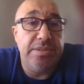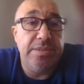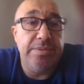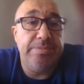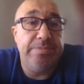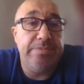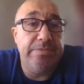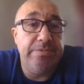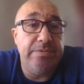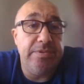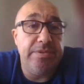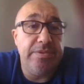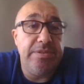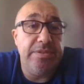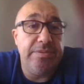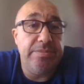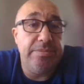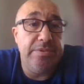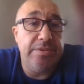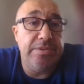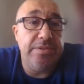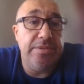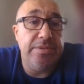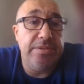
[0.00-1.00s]

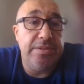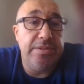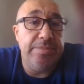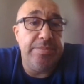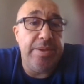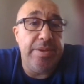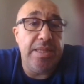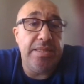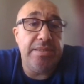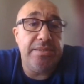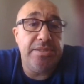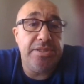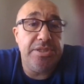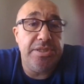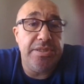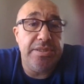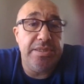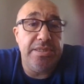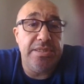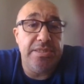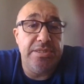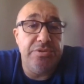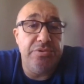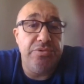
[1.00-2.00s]
The balance sheet
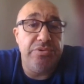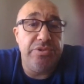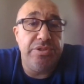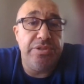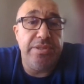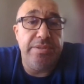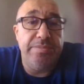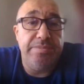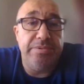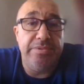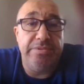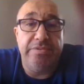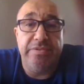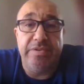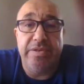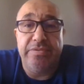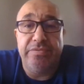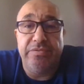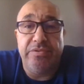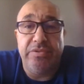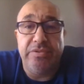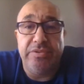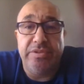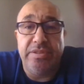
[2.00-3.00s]
is usually
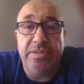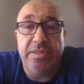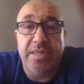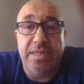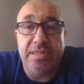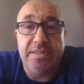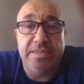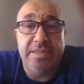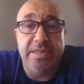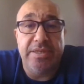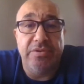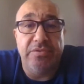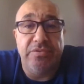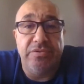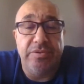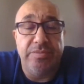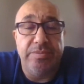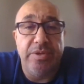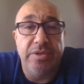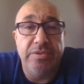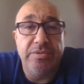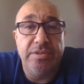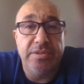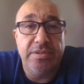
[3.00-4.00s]
prepared for the last day of the
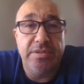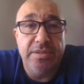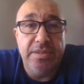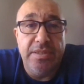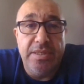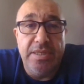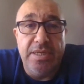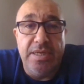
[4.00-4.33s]
month,